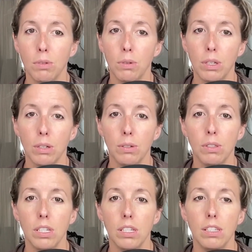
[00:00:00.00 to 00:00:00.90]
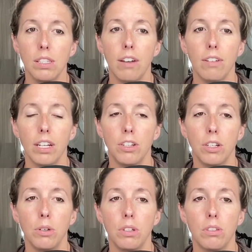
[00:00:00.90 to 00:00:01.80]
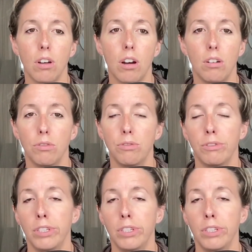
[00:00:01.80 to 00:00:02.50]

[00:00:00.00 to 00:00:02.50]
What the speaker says: scoliosis, that ratio is off.